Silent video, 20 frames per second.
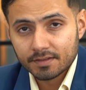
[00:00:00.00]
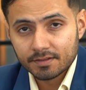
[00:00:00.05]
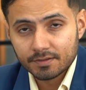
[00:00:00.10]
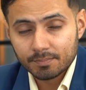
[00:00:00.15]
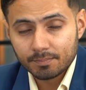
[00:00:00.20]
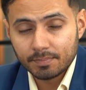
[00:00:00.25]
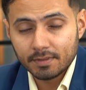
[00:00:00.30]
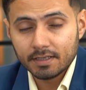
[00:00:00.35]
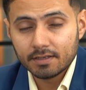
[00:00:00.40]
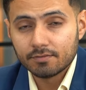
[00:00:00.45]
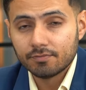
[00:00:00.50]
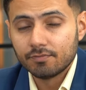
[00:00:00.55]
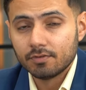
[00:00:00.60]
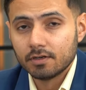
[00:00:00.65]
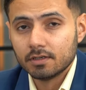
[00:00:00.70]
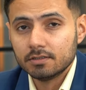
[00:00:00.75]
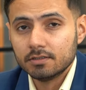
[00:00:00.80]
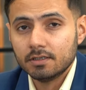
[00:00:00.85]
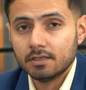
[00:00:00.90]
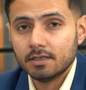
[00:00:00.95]
speak
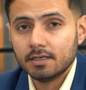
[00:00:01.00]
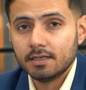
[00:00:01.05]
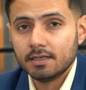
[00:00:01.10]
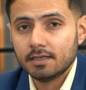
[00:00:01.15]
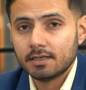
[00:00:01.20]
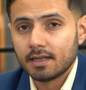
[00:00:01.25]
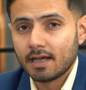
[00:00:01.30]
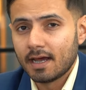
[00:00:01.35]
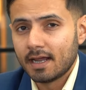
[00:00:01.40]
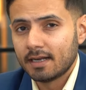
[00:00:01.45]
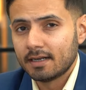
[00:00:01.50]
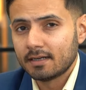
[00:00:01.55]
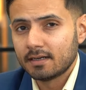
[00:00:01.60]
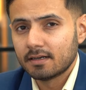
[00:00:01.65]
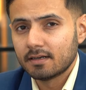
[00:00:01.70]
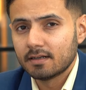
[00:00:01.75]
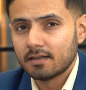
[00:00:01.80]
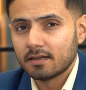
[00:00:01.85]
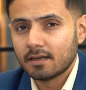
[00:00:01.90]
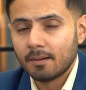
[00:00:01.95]
further here and
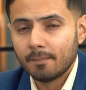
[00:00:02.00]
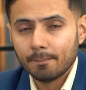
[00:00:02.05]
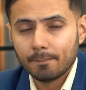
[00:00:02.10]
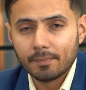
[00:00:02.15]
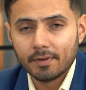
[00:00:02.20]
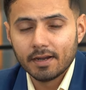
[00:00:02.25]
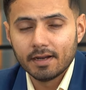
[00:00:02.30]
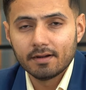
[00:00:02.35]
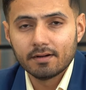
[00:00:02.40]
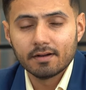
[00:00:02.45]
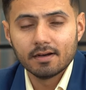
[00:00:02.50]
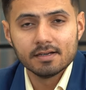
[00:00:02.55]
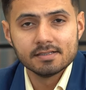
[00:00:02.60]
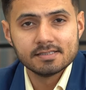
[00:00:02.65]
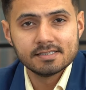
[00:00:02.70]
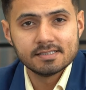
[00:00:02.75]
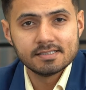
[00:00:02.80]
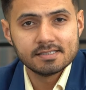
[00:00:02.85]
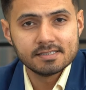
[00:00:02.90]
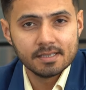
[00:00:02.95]
compare a
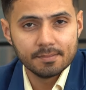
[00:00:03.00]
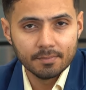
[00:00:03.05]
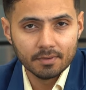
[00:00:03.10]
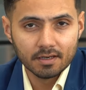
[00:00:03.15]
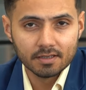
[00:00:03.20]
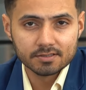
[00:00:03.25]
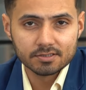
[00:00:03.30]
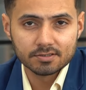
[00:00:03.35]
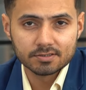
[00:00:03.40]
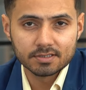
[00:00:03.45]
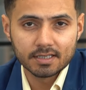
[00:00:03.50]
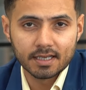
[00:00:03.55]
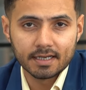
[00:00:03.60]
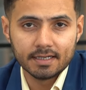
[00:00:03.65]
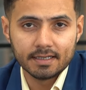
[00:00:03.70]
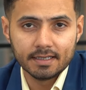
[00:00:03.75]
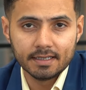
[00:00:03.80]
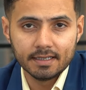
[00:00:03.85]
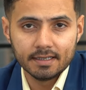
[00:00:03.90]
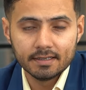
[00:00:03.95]
similar
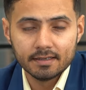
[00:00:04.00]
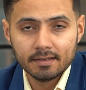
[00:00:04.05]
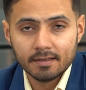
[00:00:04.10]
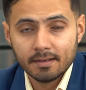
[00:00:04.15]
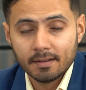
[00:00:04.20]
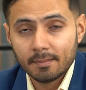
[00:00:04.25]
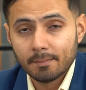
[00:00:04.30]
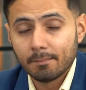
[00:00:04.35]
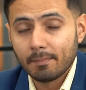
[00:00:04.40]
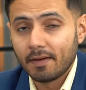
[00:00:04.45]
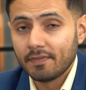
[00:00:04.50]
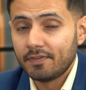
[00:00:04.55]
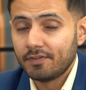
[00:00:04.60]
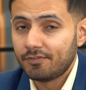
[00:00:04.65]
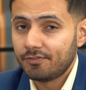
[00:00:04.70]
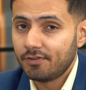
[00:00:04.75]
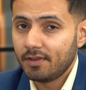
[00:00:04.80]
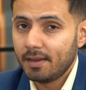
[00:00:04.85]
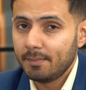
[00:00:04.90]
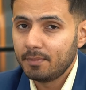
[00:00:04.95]
society by the
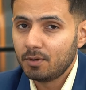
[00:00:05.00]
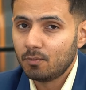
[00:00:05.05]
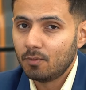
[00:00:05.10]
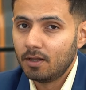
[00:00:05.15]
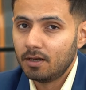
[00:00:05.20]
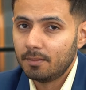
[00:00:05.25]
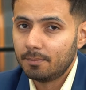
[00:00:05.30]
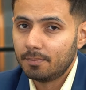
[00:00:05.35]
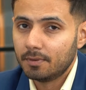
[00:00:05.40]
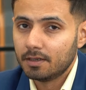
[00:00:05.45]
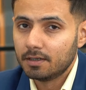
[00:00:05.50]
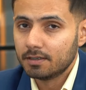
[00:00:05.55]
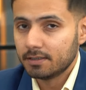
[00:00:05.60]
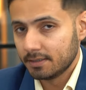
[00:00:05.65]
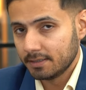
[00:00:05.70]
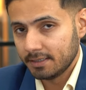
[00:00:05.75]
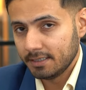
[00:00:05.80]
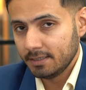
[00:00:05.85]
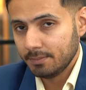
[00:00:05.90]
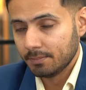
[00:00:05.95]
same
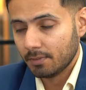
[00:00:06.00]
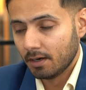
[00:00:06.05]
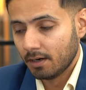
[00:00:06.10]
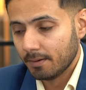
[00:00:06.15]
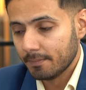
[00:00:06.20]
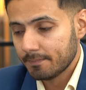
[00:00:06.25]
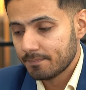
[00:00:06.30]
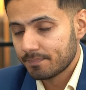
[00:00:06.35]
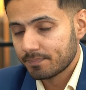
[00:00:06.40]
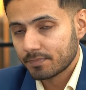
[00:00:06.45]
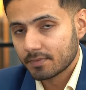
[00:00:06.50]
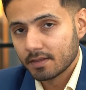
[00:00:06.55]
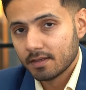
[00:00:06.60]
developer, Emaar.